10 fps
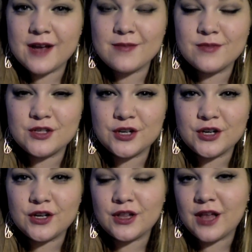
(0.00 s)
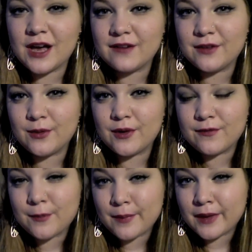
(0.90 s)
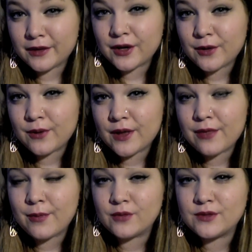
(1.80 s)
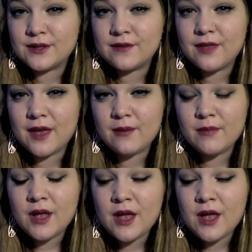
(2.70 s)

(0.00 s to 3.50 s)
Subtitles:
I'm sure a lot of you are familiar with most of them.